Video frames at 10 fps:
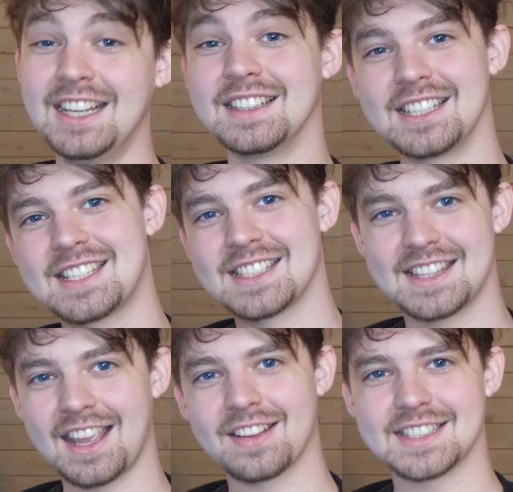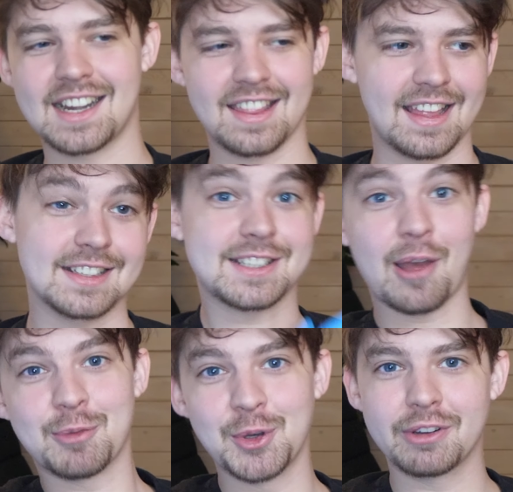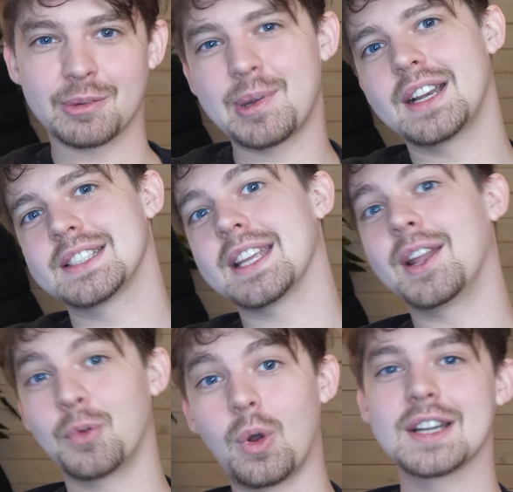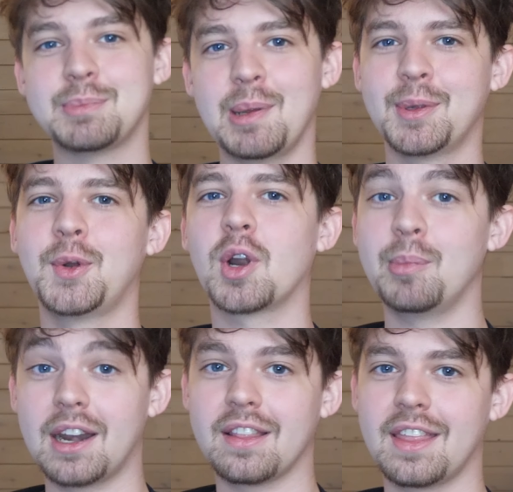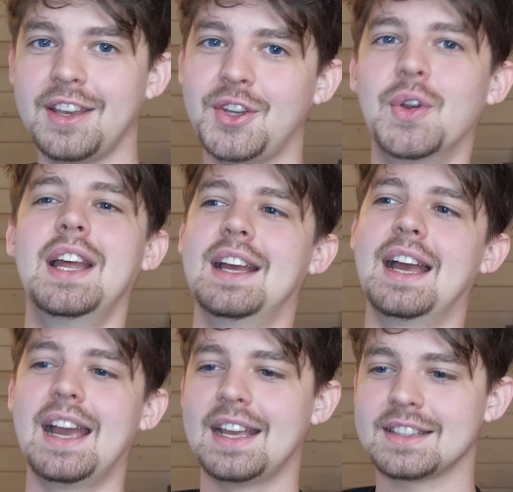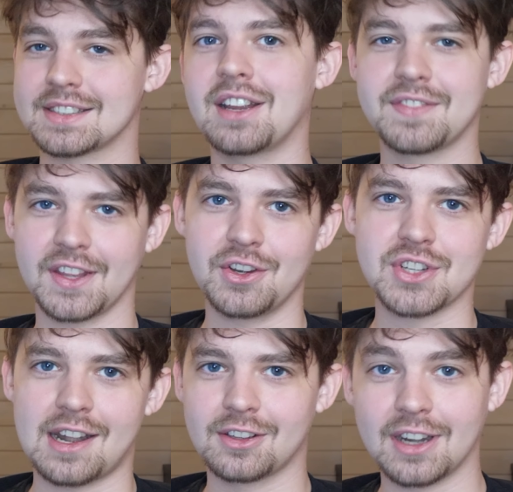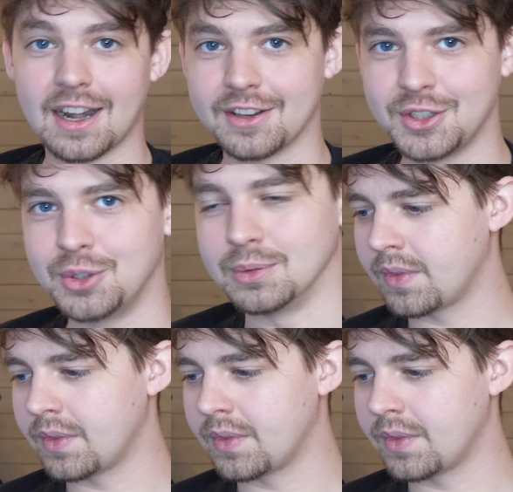This is the other side of that. Stop doing repairs and watch people who are better than you at the stuff that you're trying to learn how to do.